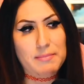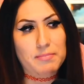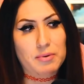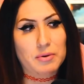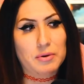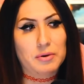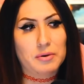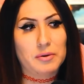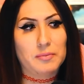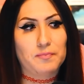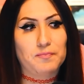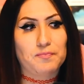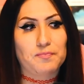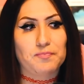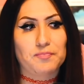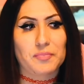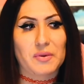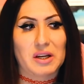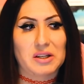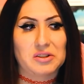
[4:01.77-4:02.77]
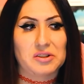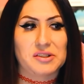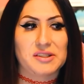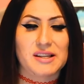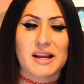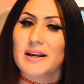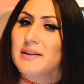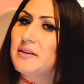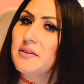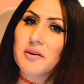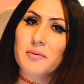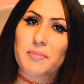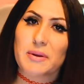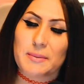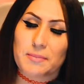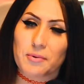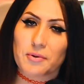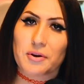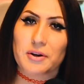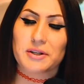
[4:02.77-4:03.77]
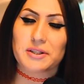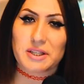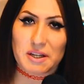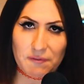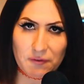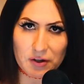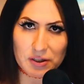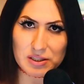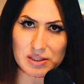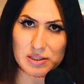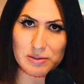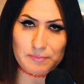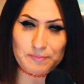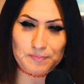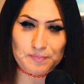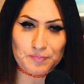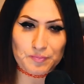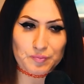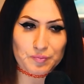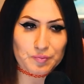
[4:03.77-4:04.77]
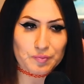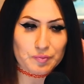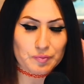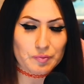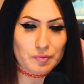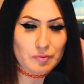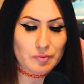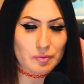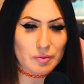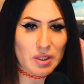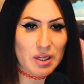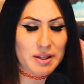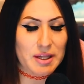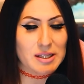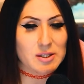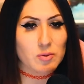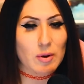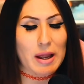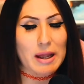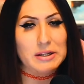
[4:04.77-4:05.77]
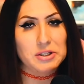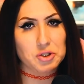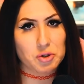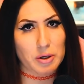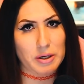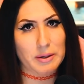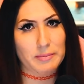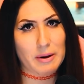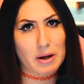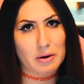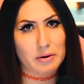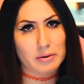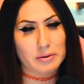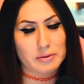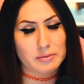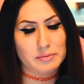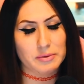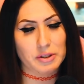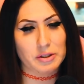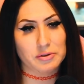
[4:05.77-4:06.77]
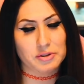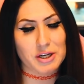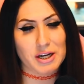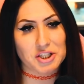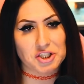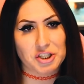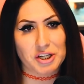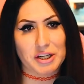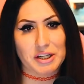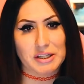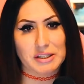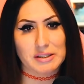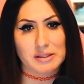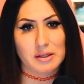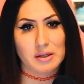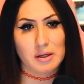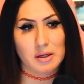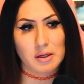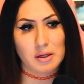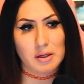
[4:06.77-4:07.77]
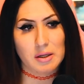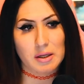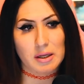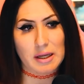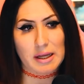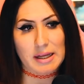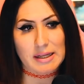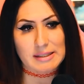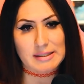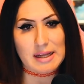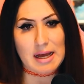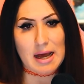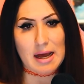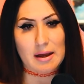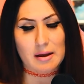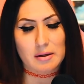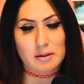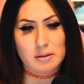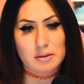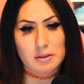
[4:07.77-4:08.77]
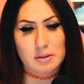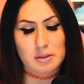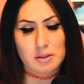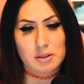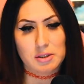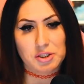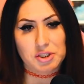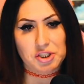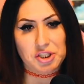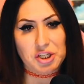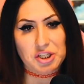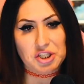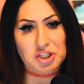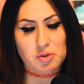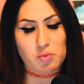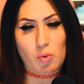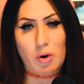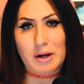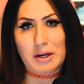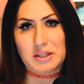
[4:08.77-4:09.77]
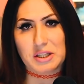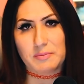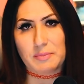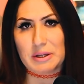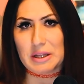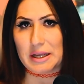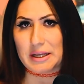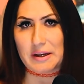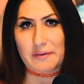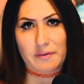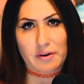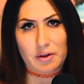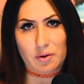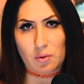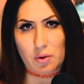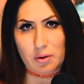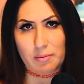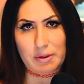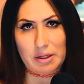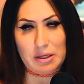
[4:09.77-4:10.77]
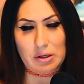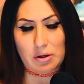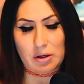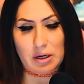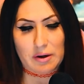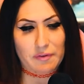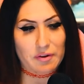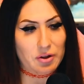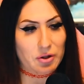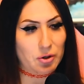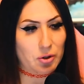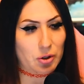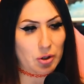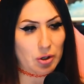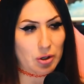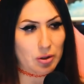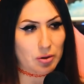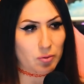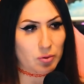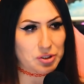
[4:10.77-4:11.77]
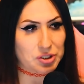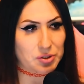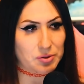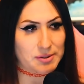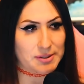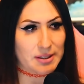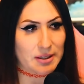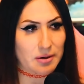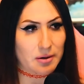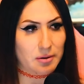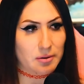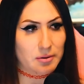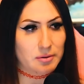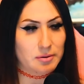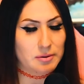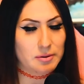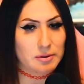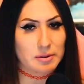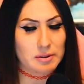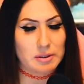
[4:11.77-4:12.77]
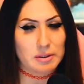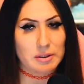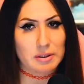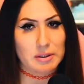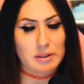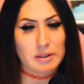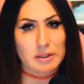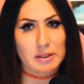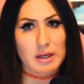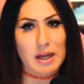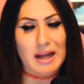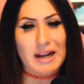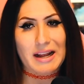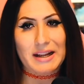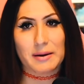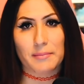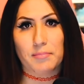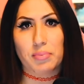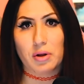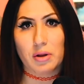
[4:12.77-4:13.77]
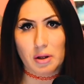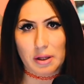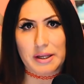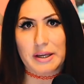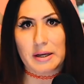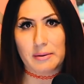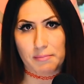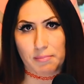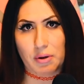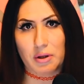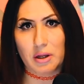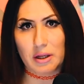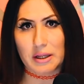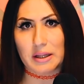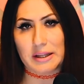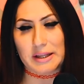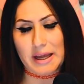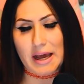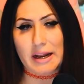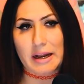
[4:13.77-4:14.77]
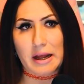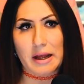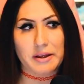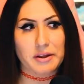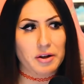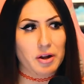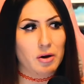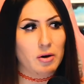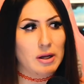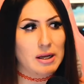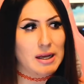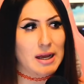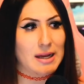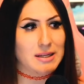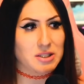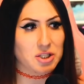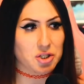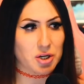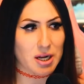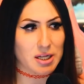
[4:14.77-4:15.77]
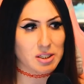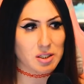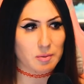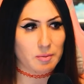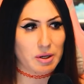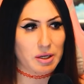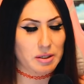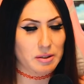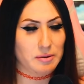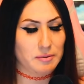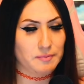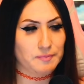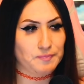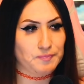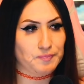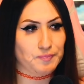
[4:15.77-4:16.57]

people understand their people are different. That's why I enjoyed about, you know, Jazz Jennings is that she just wanted to be like every other woman or every little girl when she was little. And I completely, completely get it, you know, as a trans woman.